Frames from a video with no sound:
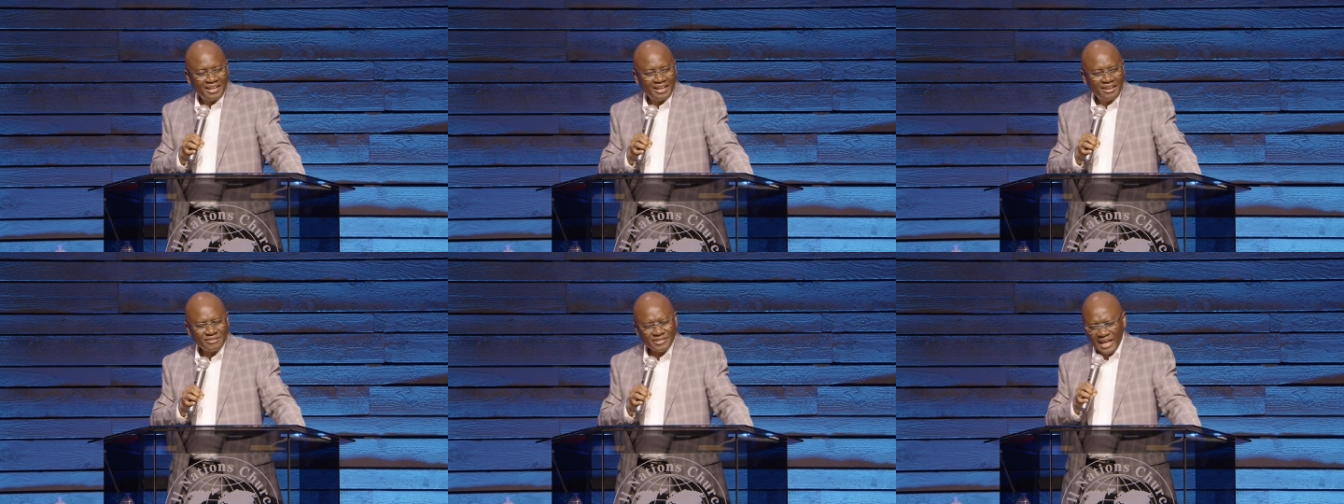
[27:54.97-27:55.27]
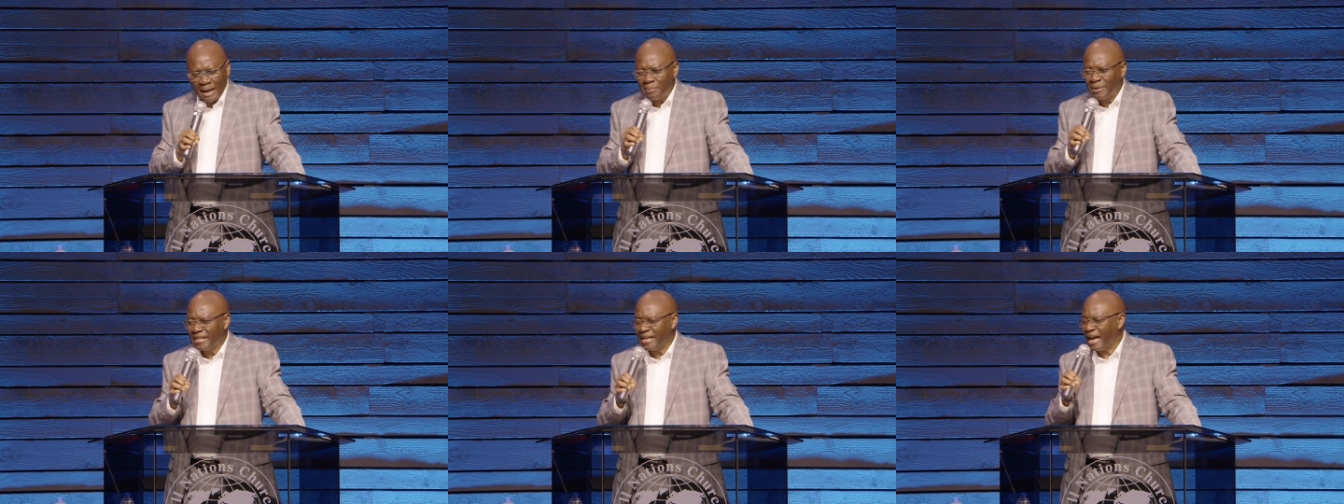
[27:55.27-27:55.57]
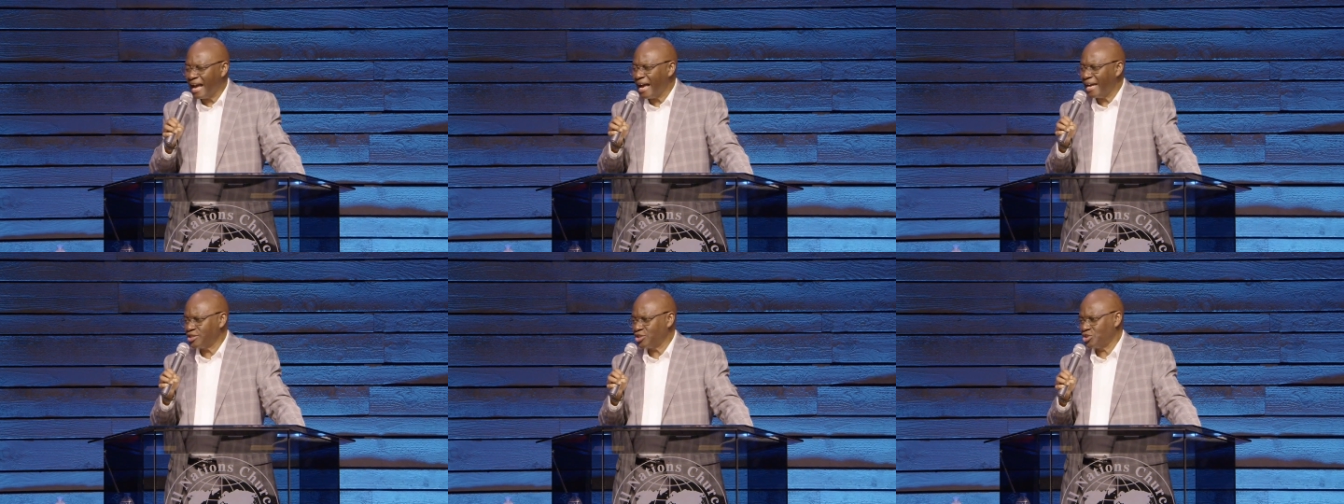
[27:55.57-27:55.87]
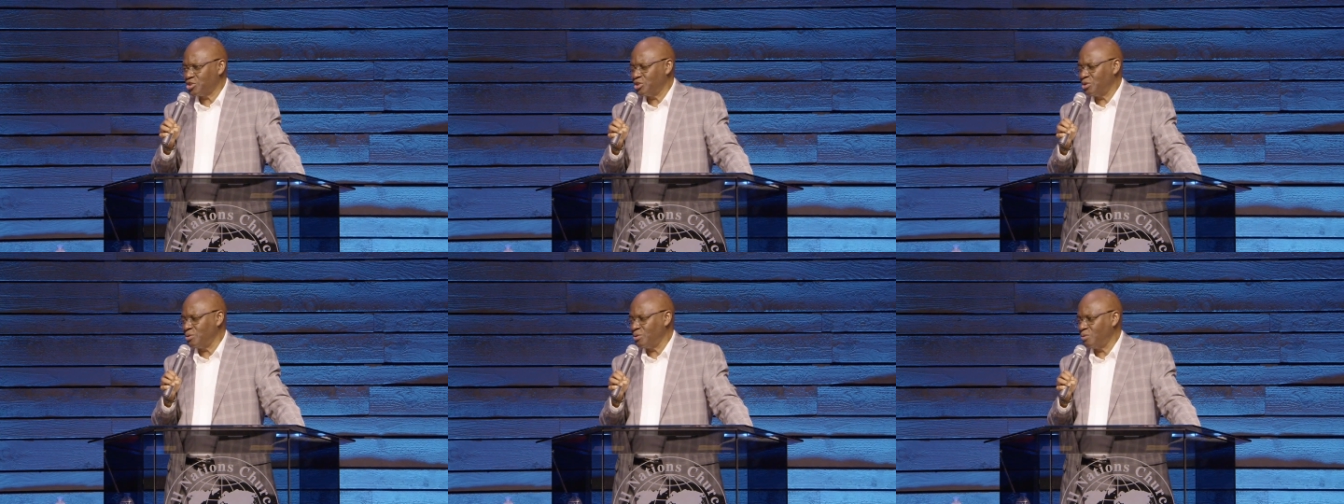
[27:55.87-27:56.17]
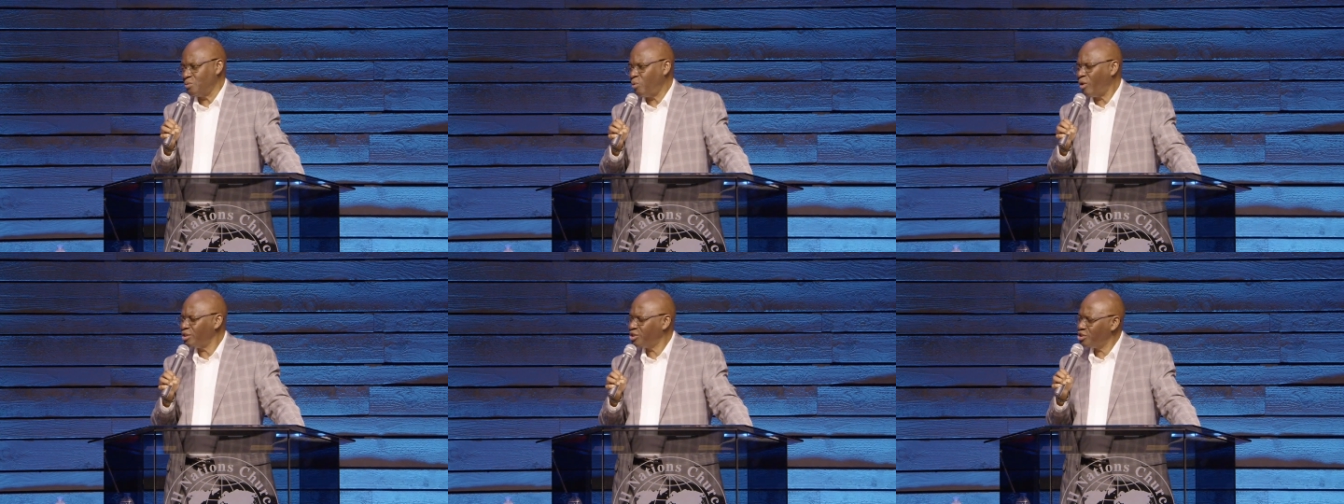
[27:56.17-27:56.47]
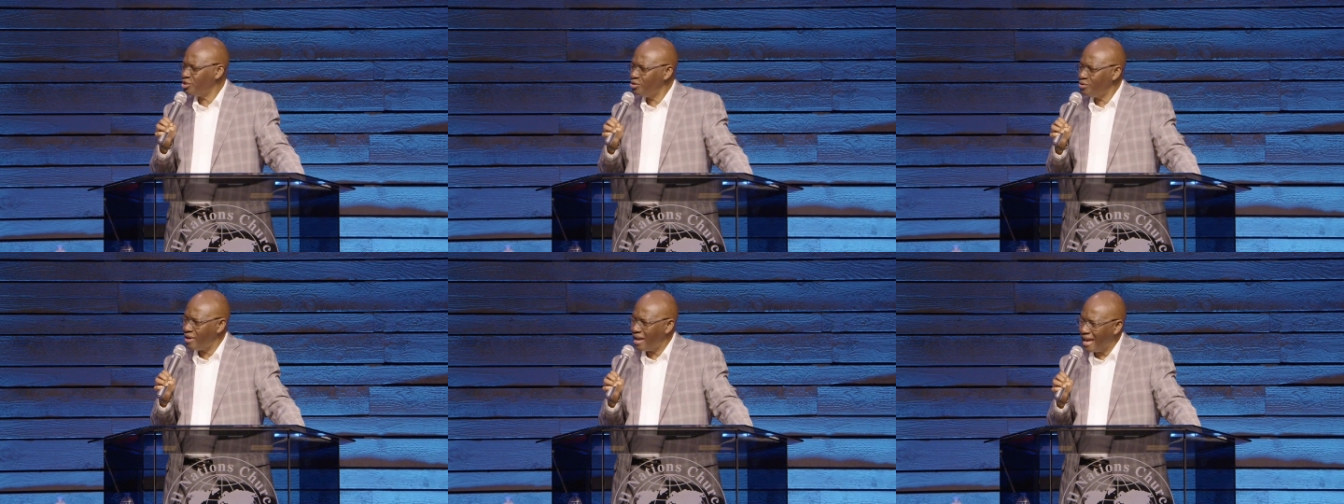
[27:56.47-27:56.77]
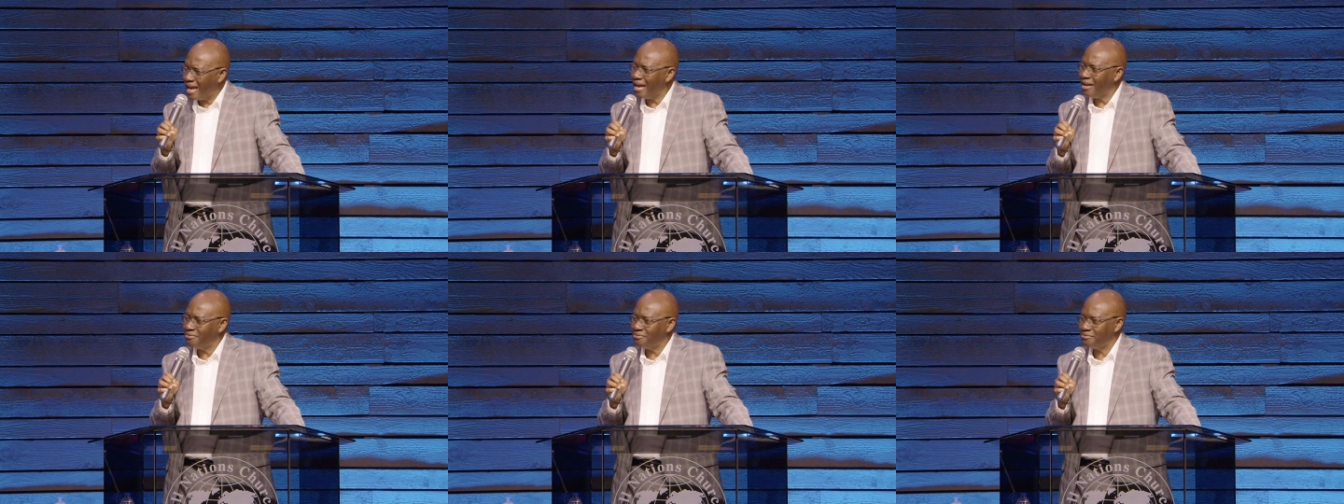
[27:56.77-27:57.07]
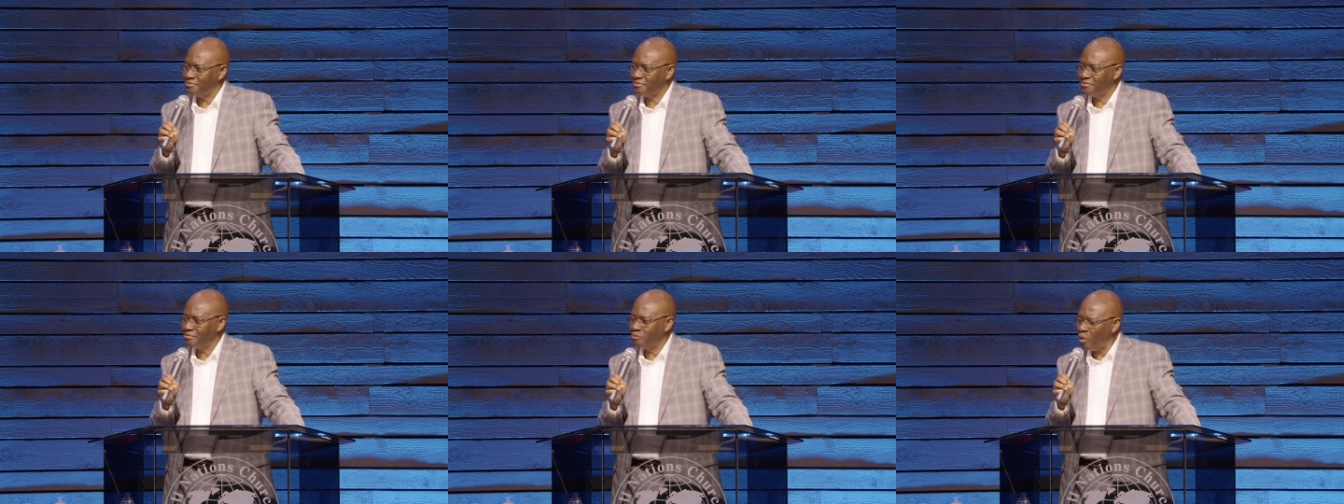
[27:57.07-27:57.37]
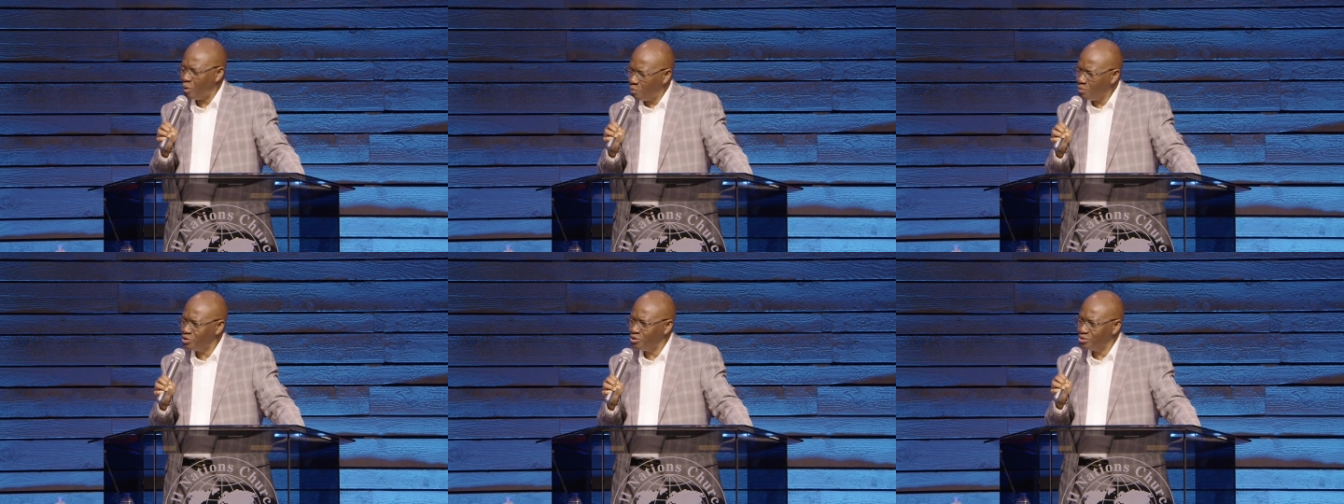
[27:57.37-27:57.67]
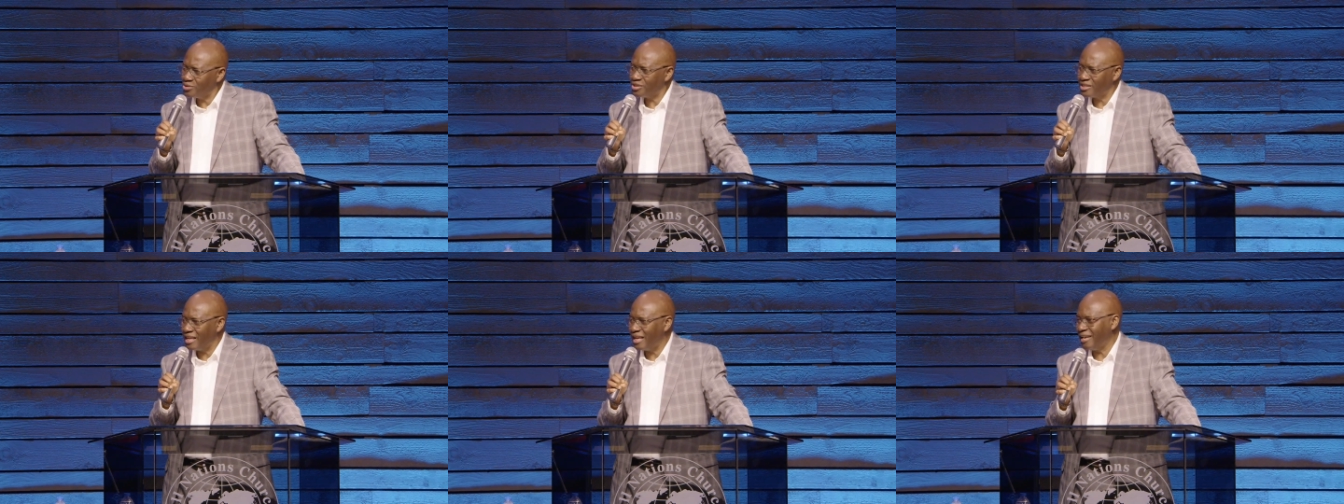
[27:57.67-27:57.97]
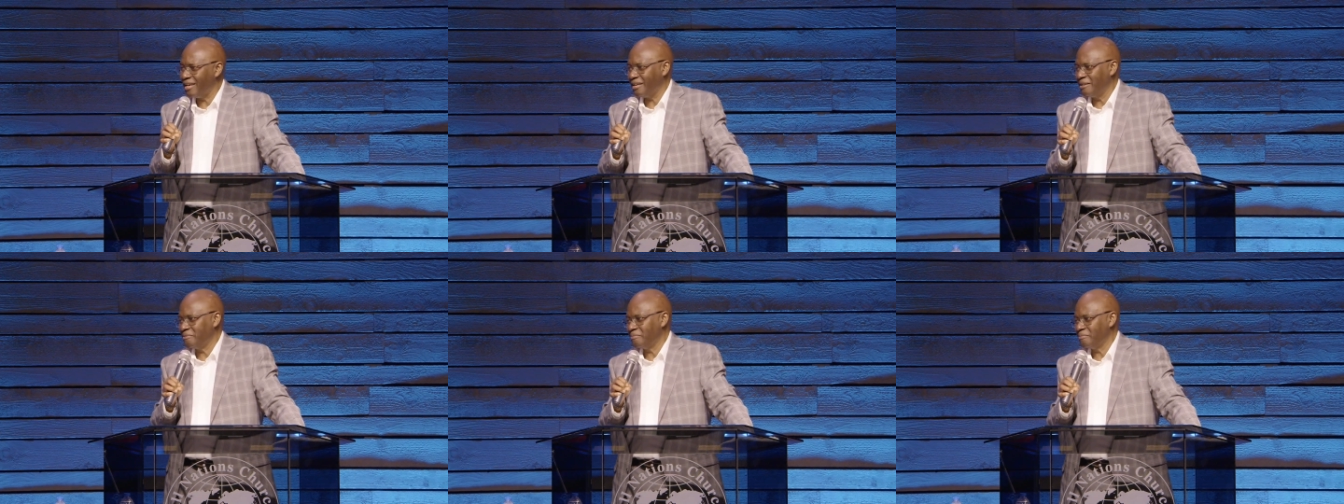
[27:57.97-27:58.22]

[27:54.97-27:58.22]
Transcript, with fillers: if somebody asked you, What do you have? What would you say?